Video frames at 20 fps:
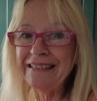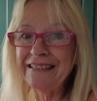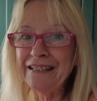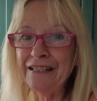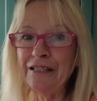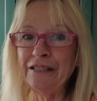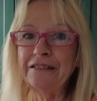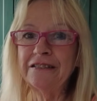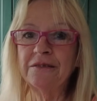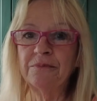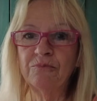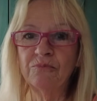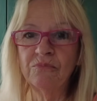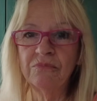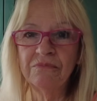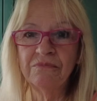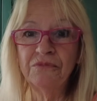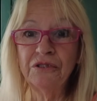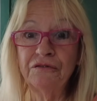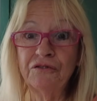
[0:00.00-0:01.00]
guys,
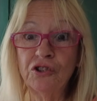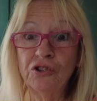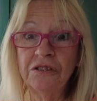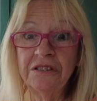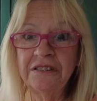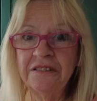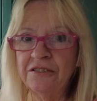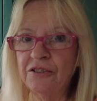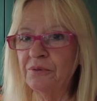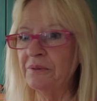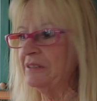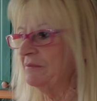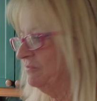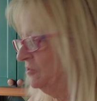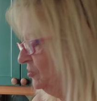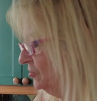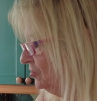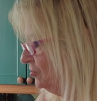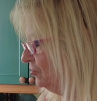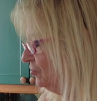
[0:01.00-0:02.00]
we've cut into it
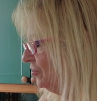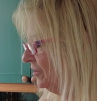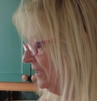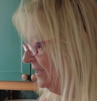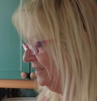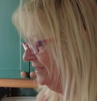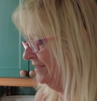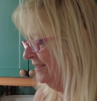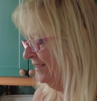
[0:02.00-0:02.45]
just to try it.